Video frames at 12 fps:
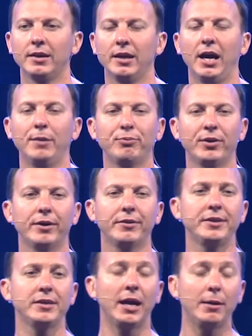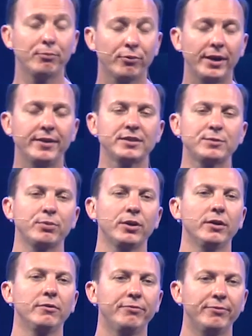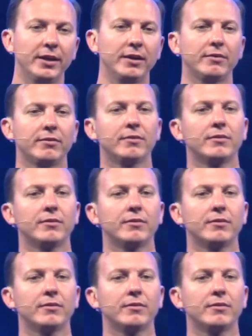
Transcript: I pray, that, I pray this prayer in faith.